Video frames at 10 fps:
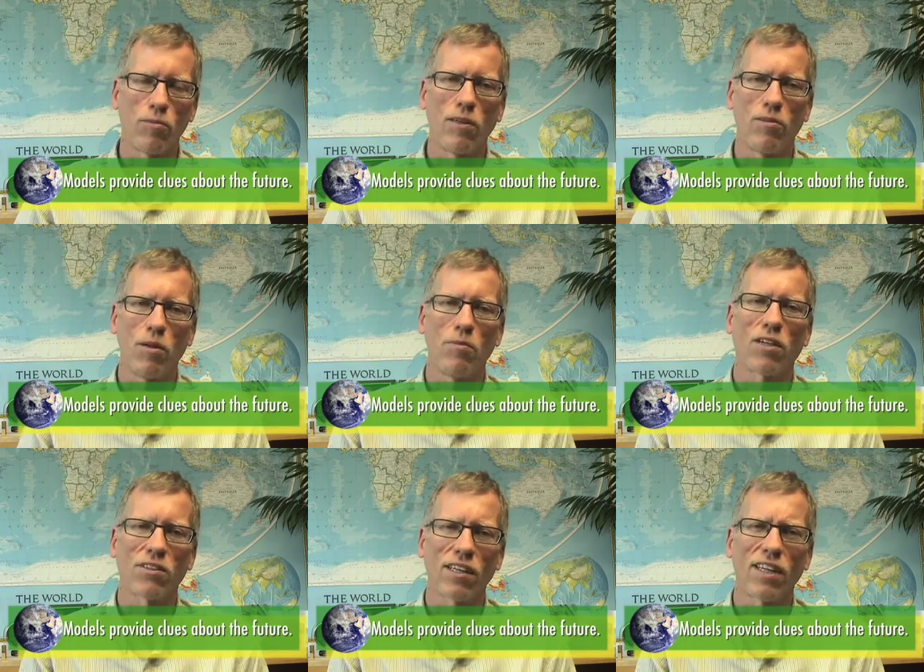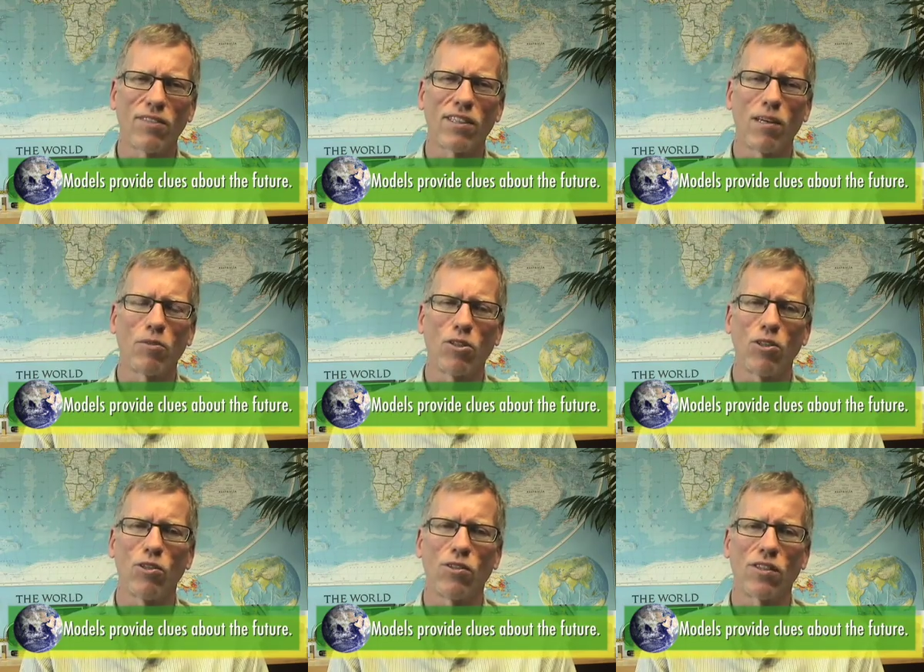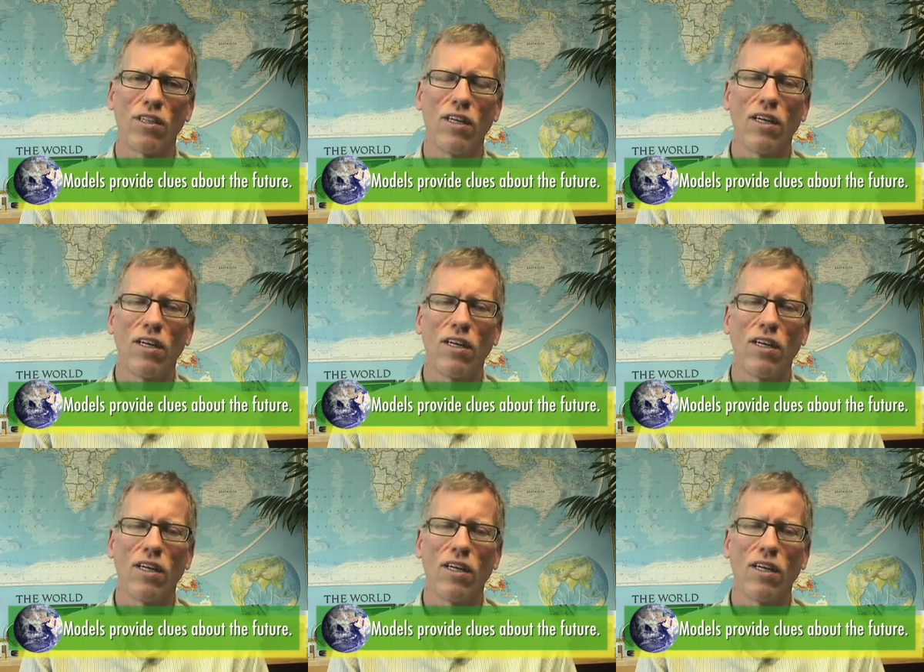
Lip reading: but models can give us some clues.